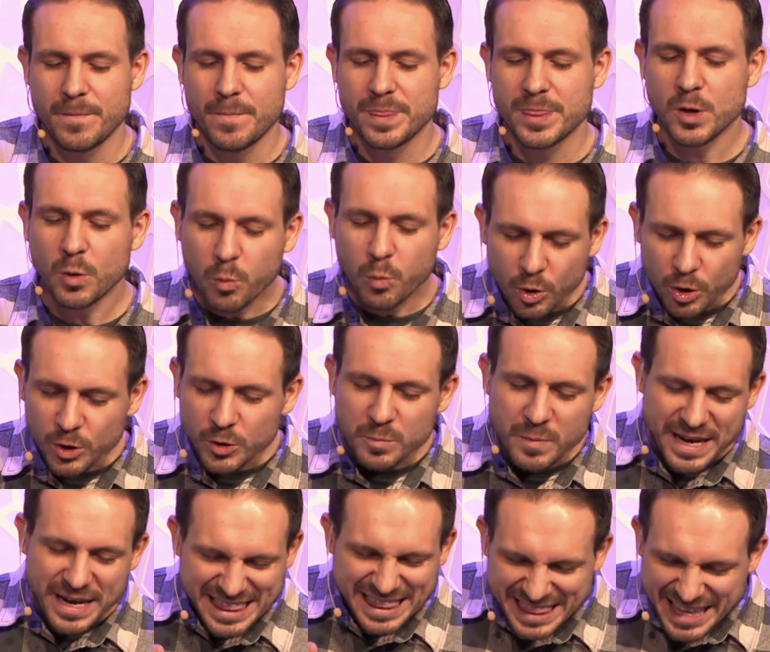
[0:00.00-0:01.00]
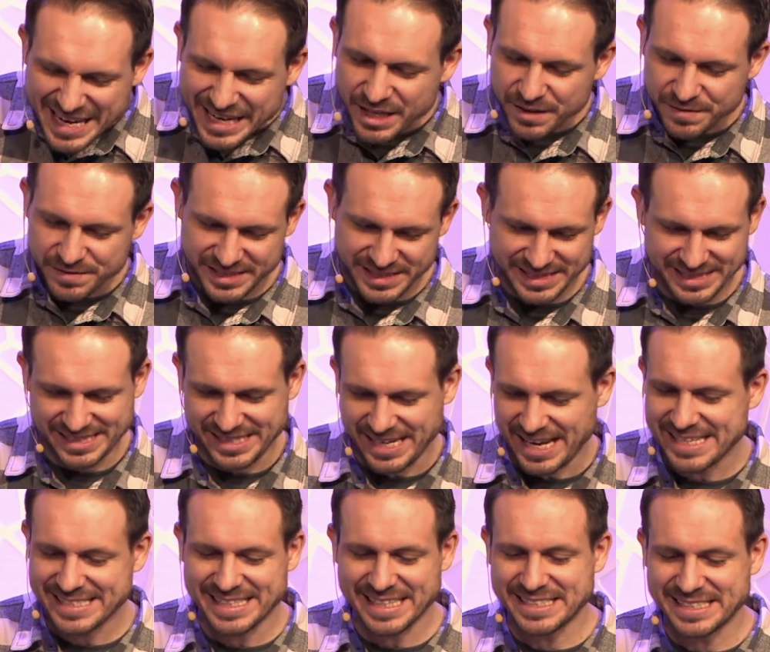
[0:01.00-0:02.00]
The world may think of
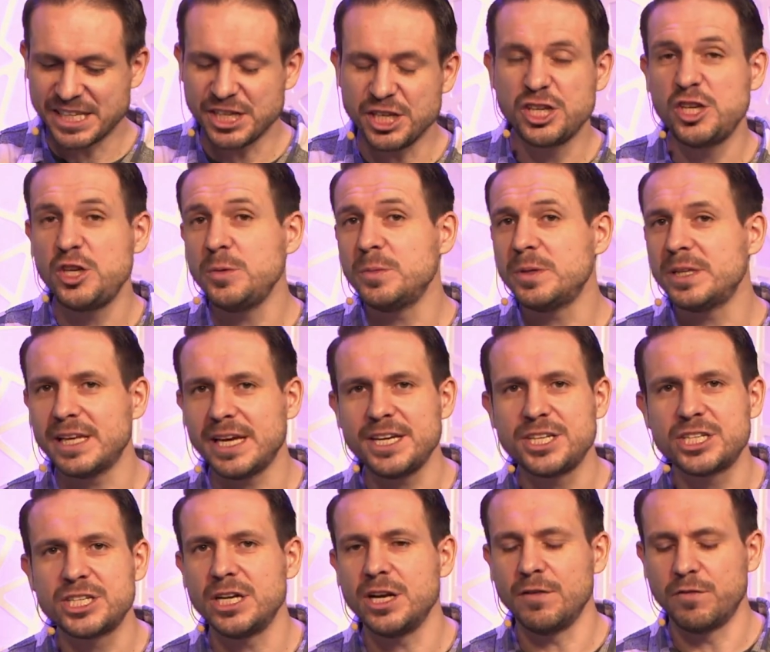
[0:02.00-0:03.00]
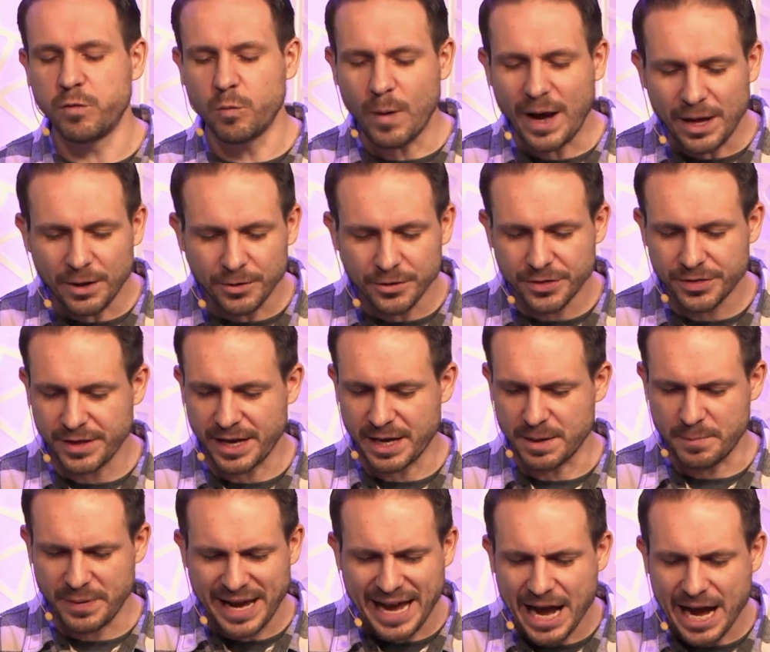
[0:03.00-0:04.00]
success as the accumulation of wealth
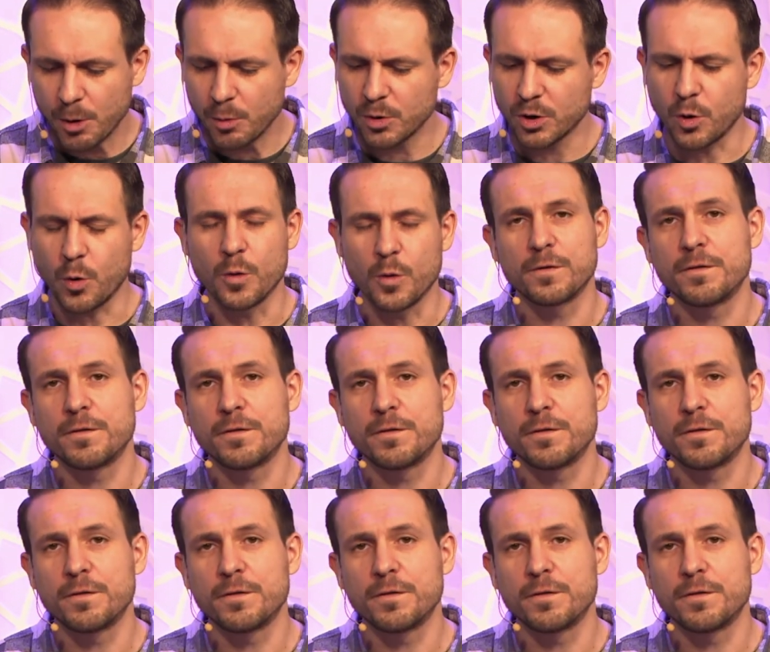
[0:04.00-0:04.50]
and power or